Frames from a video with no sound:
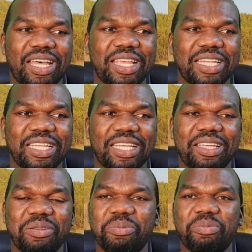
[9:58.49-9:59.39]

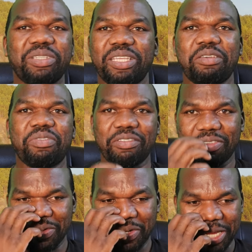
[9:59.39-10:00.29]
And
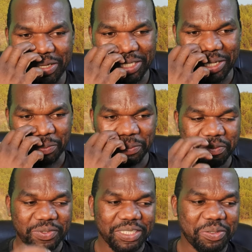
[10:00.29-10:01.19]
if you look at
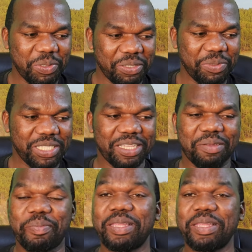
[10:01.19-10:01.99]
Mr.